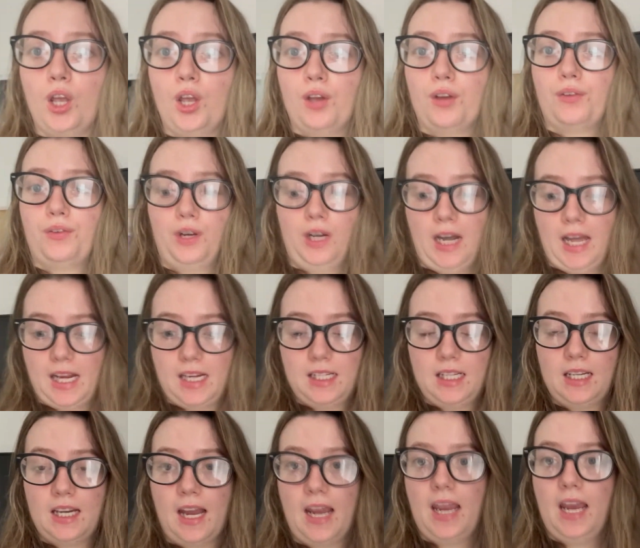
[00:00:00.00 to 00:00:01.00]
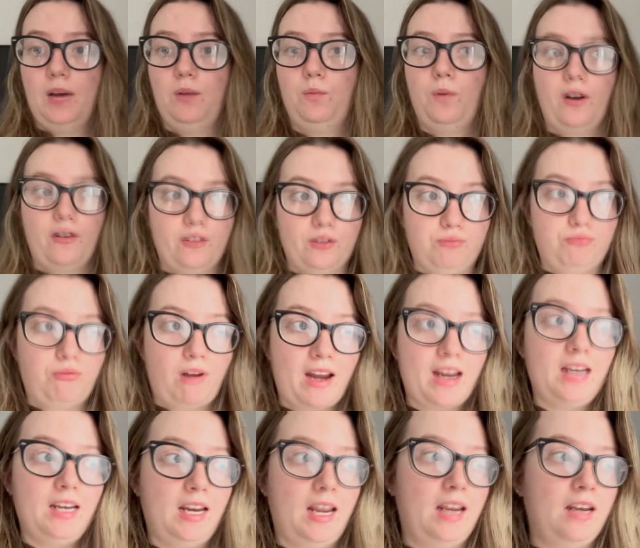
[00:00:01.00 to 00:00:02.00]
for a lazy day in where it's
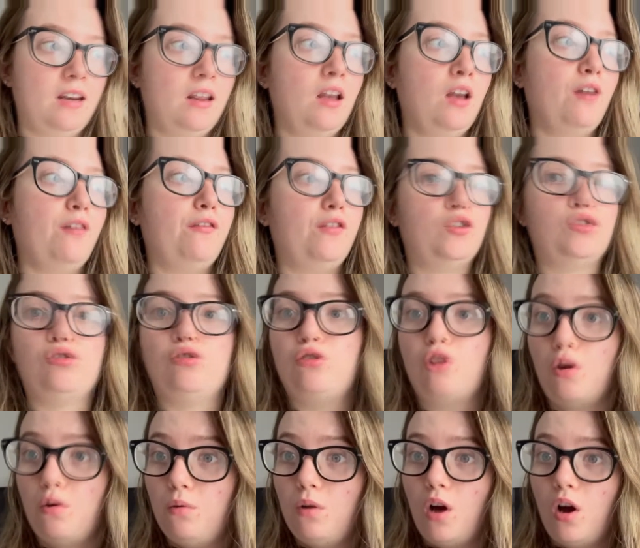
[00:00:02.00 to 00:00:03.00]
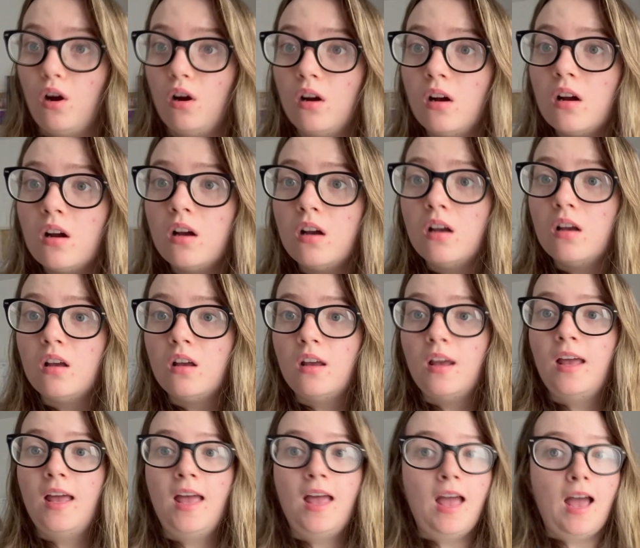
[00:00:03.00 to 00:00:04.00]
raining for so long.
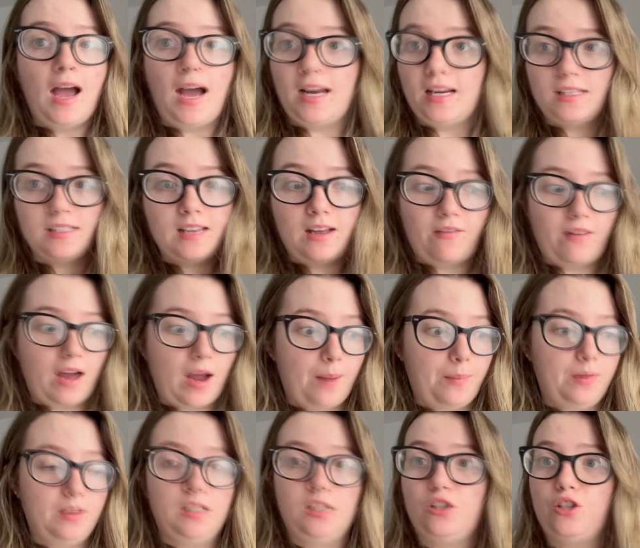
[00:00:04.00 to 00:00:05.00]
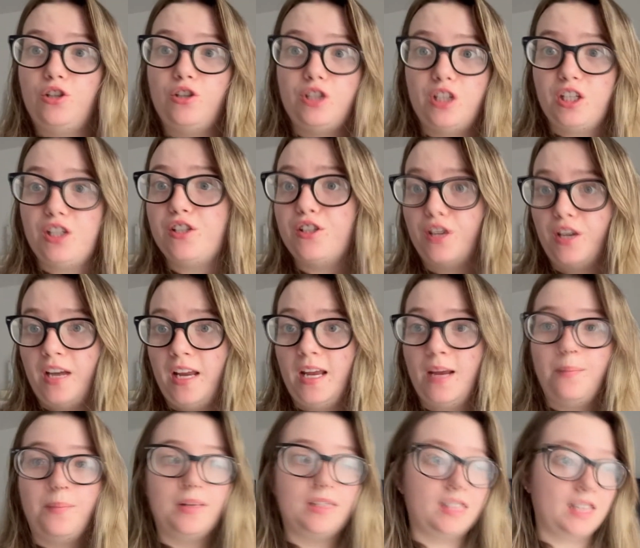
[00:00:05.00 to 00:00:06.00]
And it's never happened, it's usually sunny.
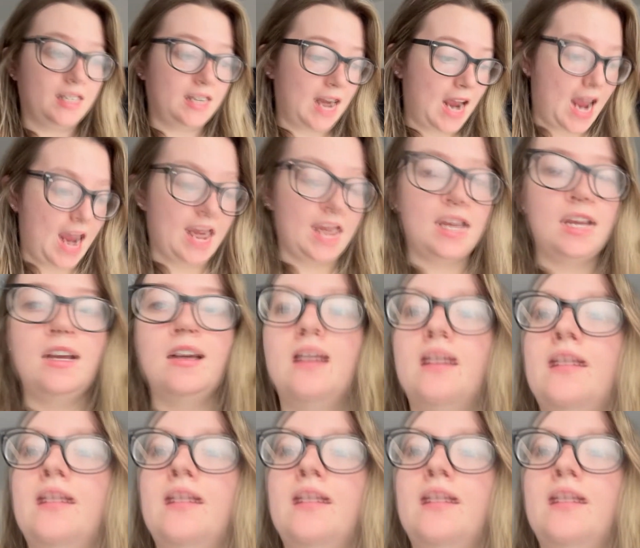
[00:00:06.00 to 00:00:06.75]
But today,